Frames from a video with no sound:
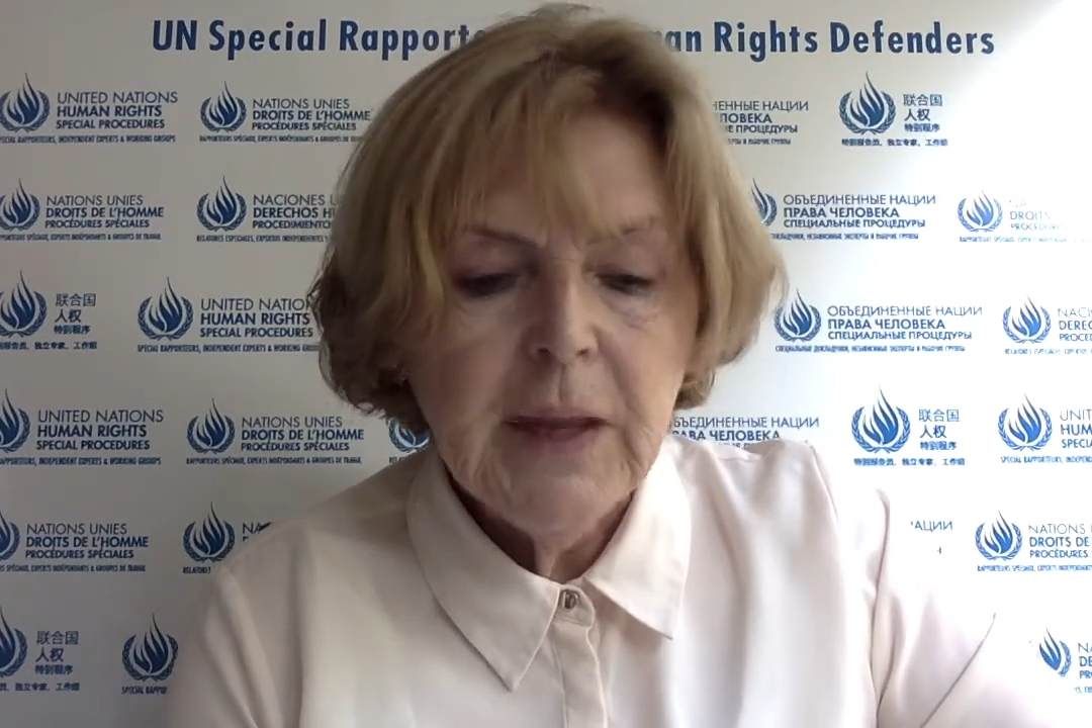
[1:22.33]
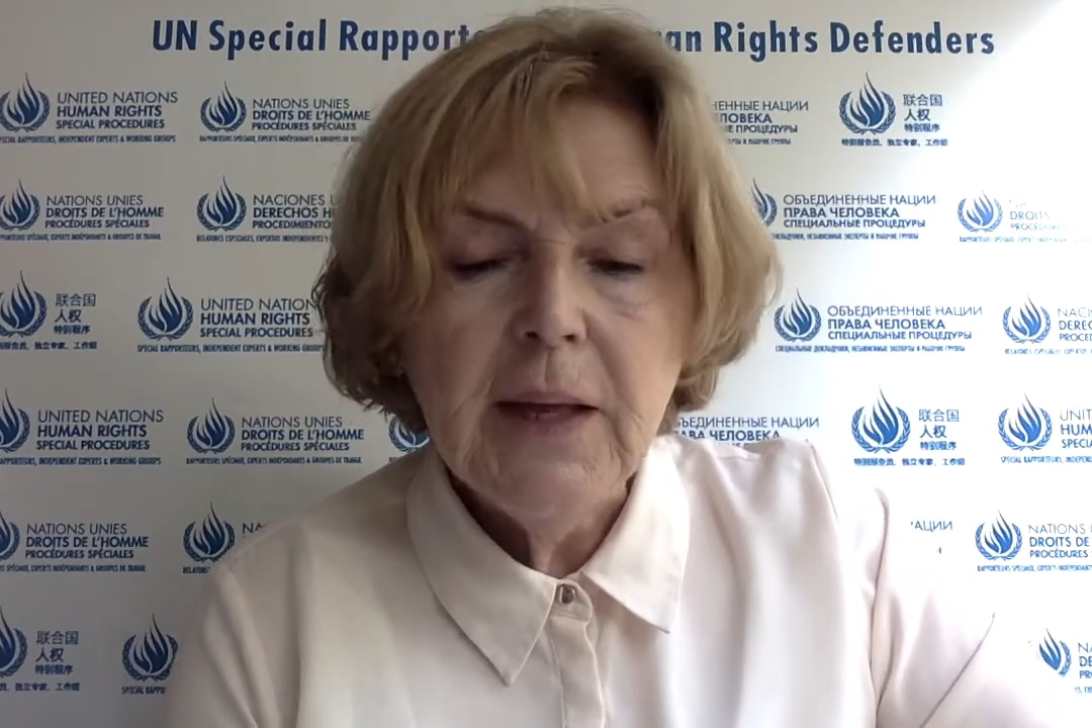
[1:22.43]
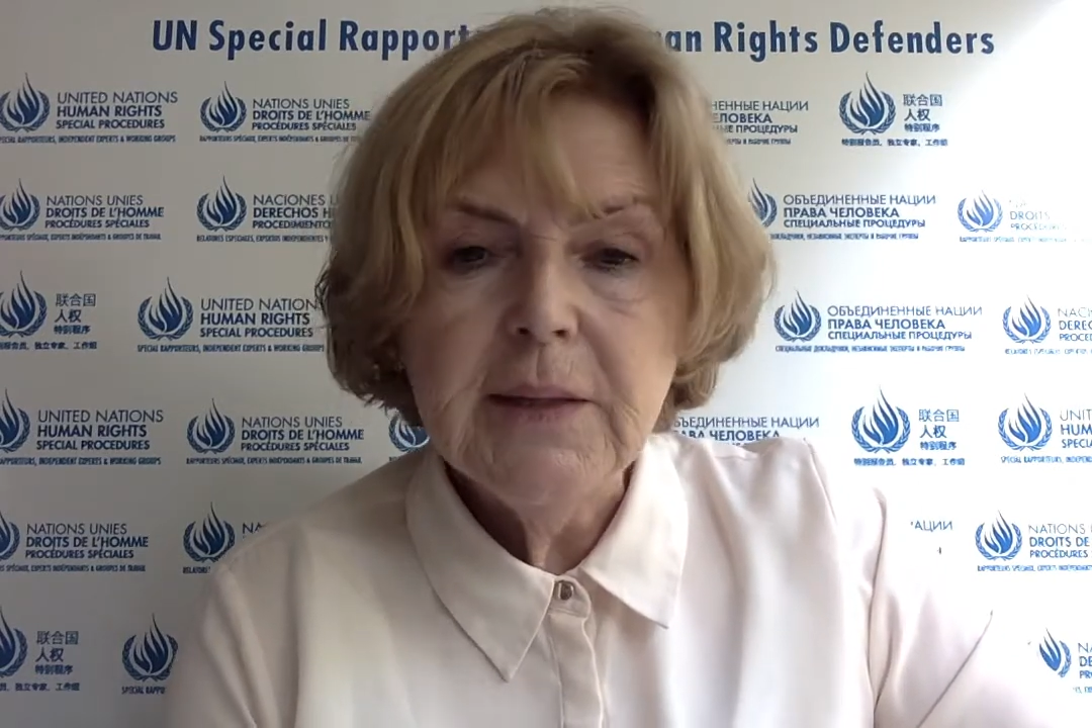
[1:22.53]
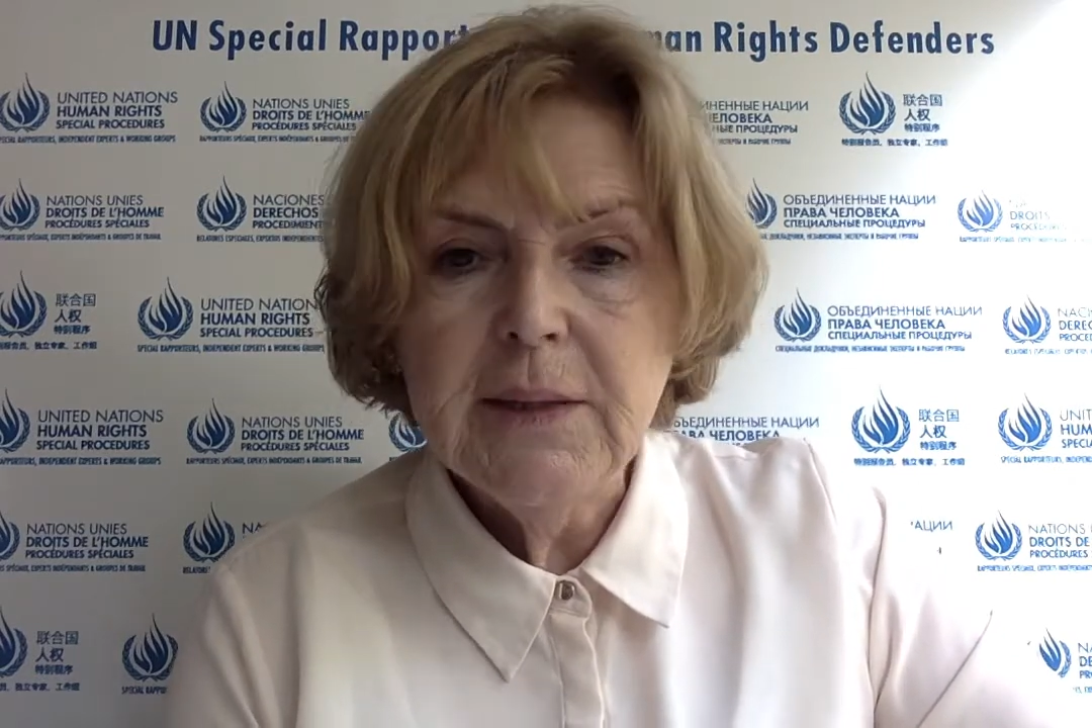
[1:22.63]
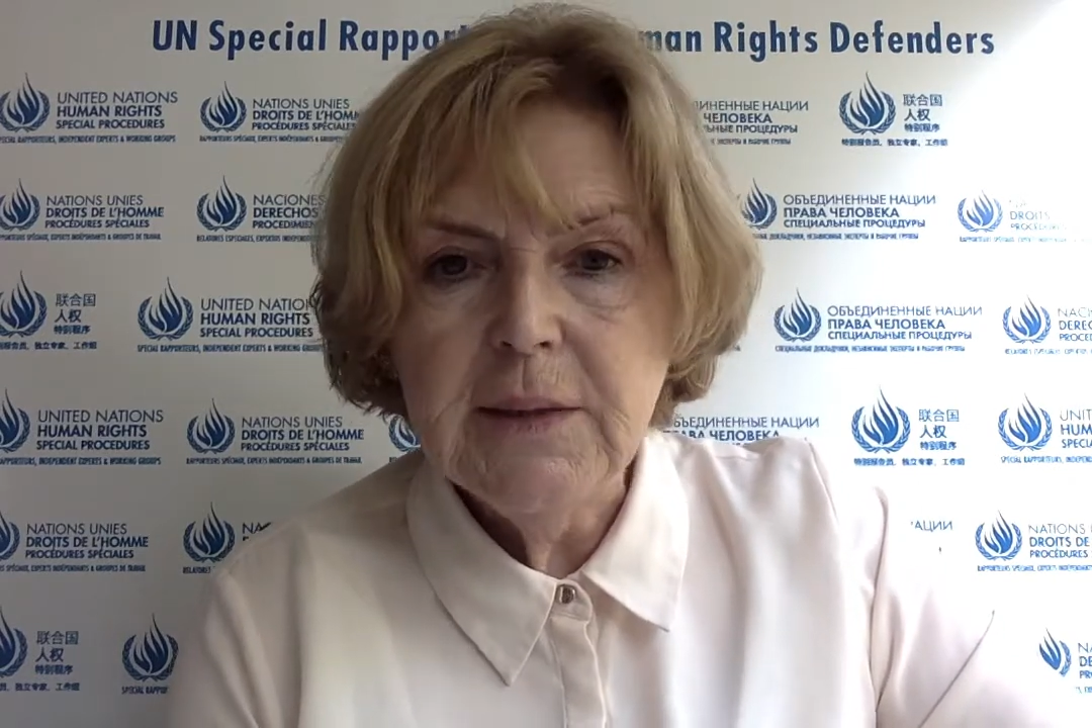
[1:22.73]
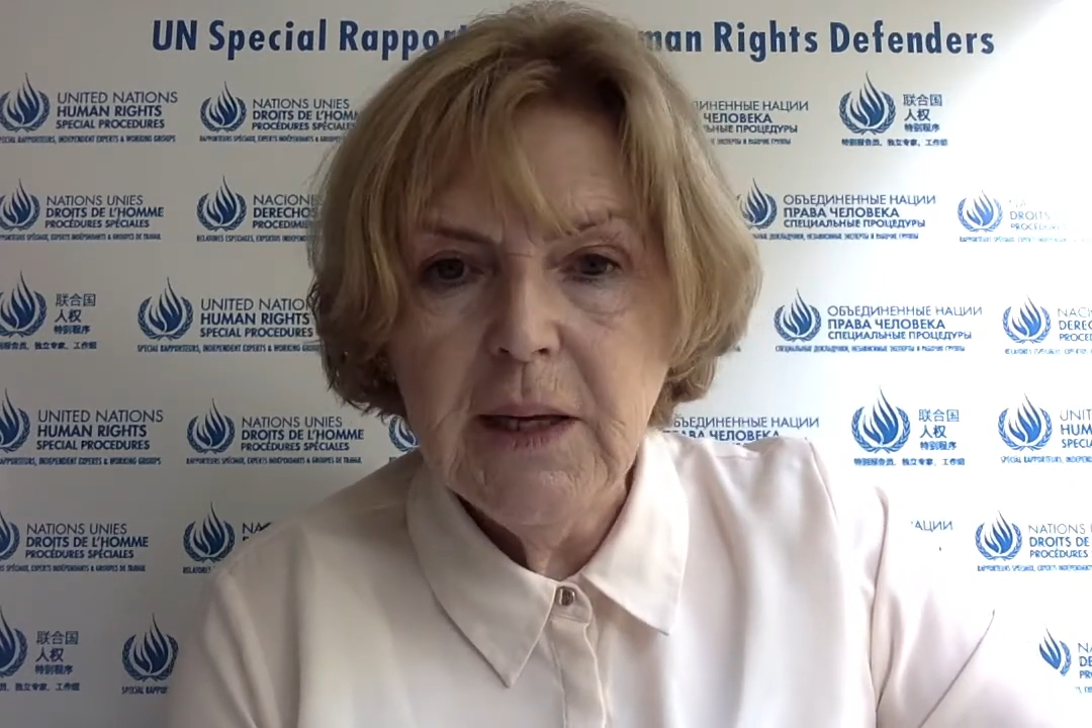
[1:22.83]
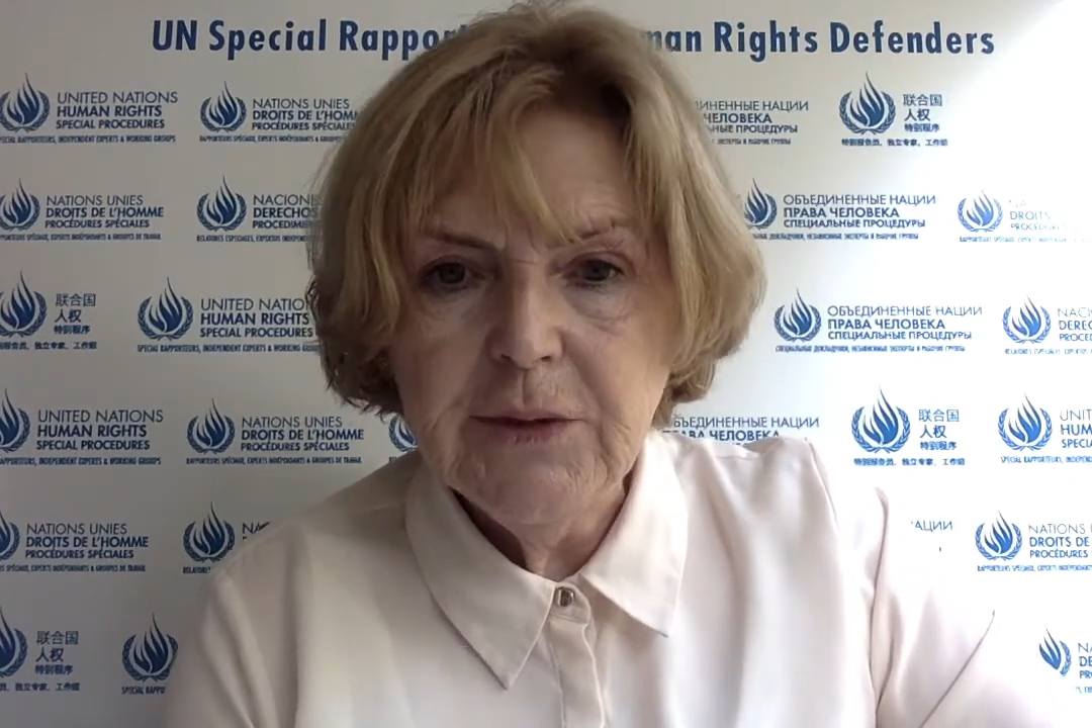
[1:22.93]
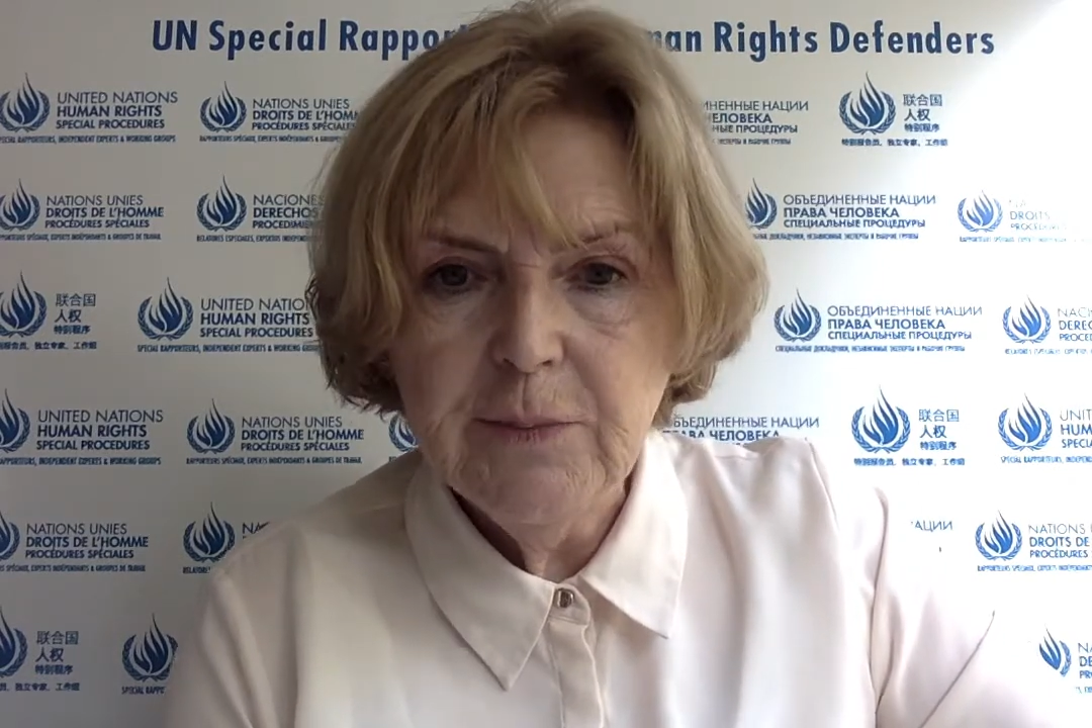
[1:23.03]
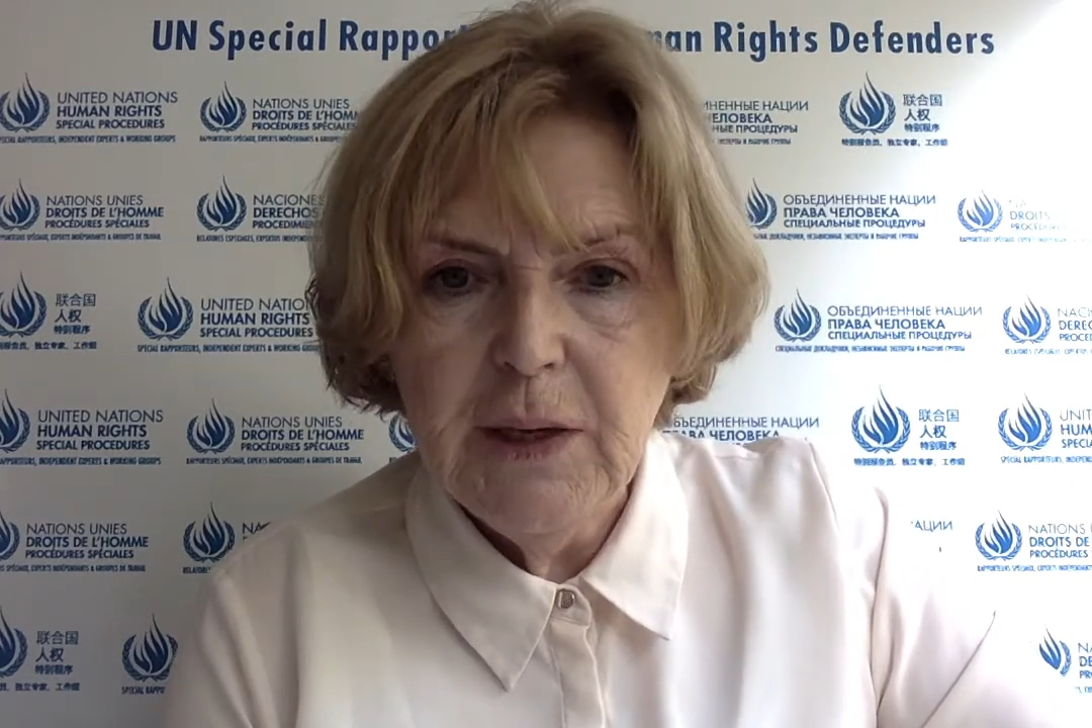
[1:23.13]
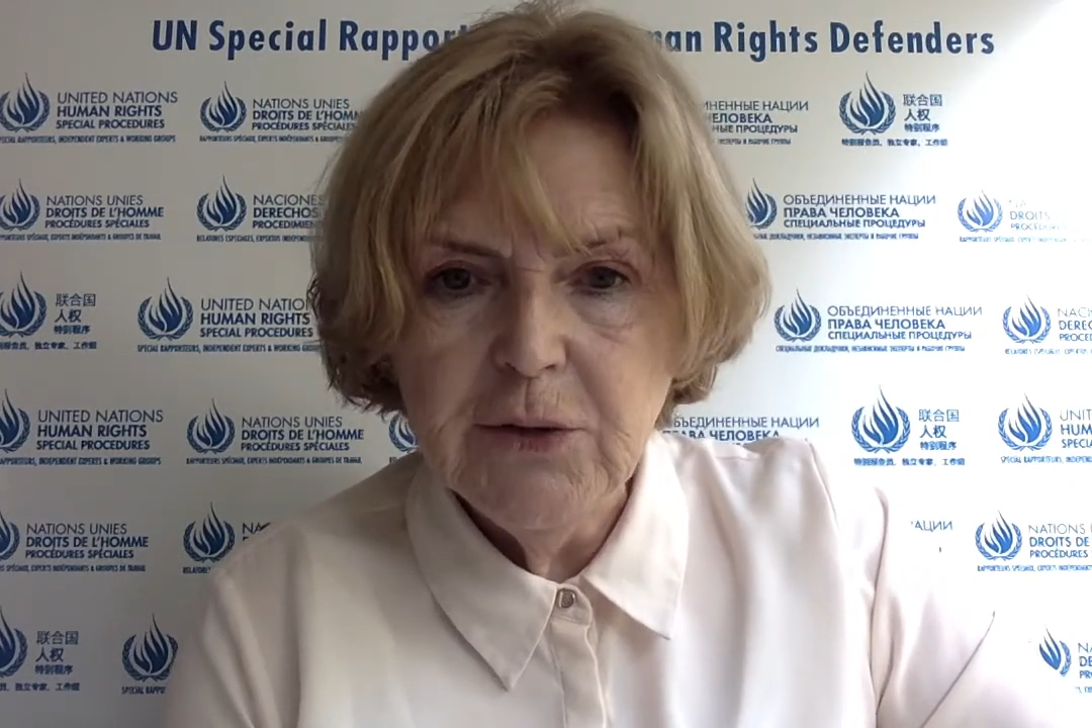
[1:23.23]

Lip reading: As I said in my